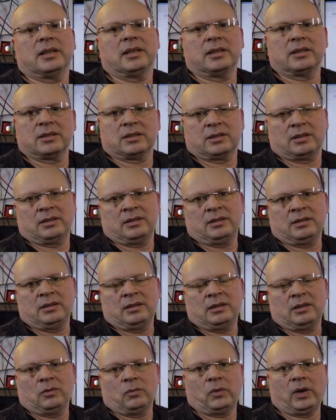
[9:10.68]
things
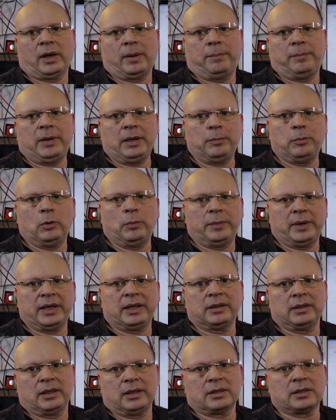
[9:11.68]
where people
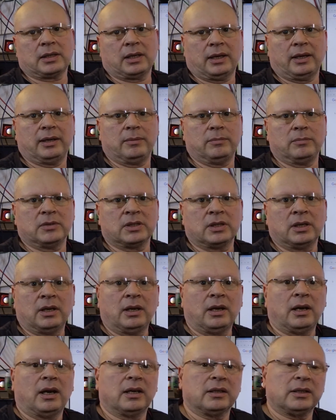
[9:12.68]
make these claims,
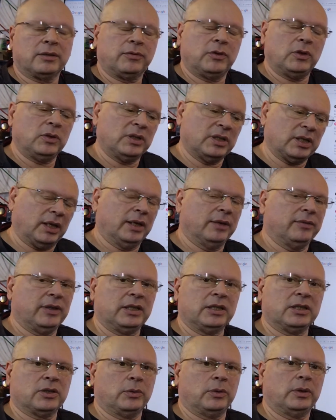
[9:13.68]
and if you dive
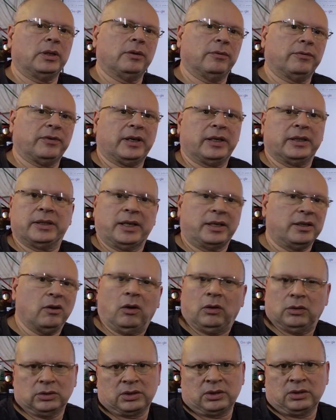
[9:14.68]
into it, you find they're
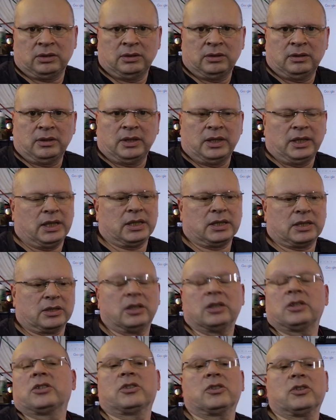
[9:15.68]
not. There's
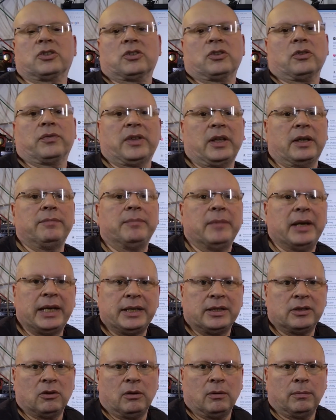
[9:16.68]
just stuff they
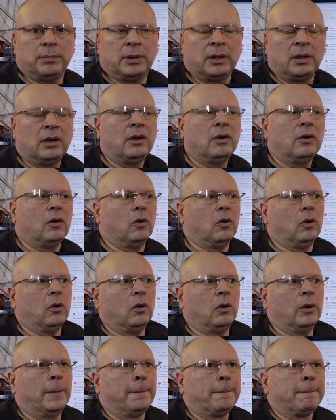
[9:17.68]
made up,
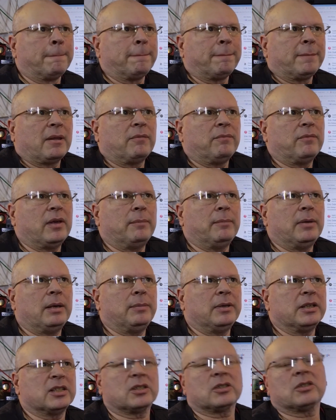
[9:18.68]
or there may
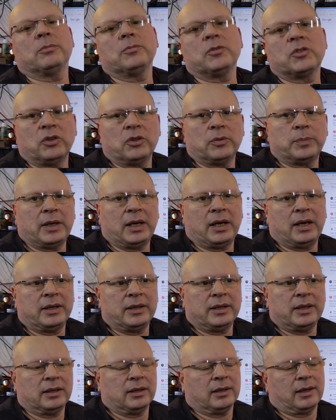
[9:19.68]
be some truth
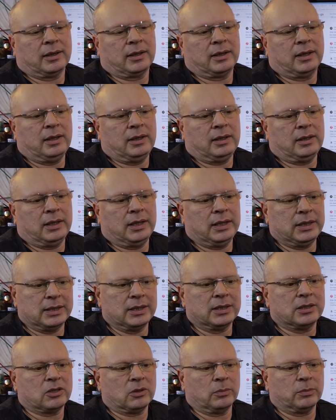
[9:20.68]
behind it, like he
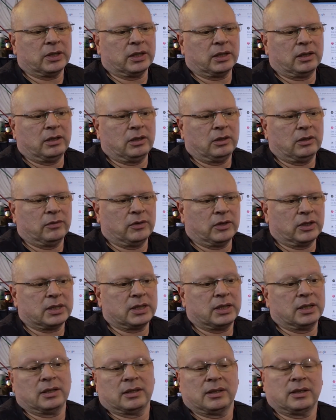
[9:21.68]
did something at
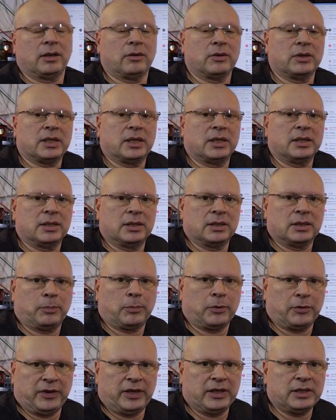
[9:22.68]
university and now he says he's a
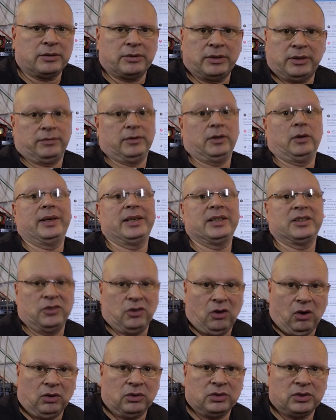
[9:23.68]
professor even though he's
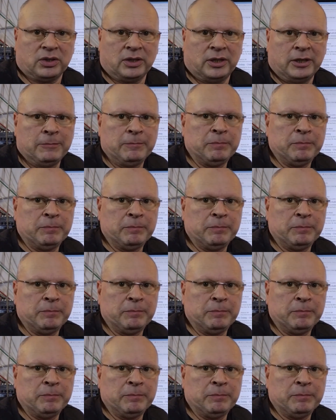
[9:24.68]
not.